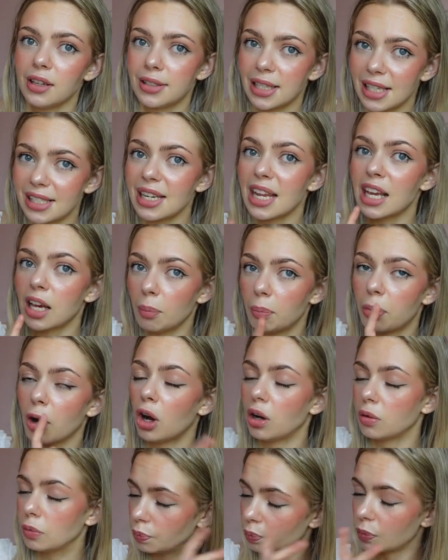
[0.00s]
Disney can
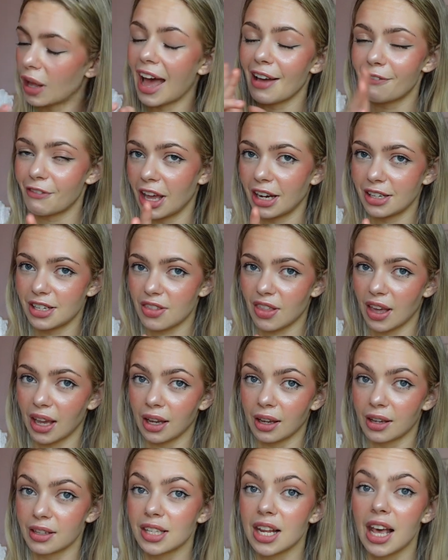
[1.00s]
put effort into
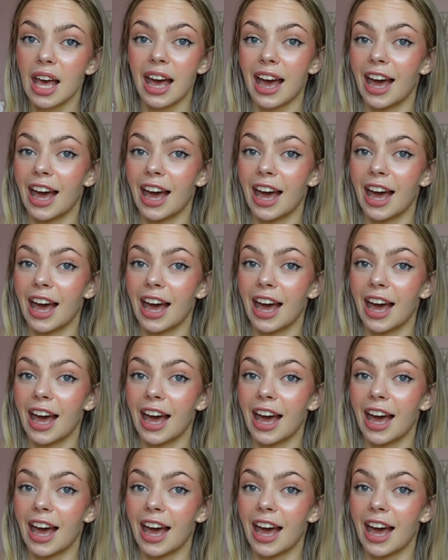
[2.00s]
things.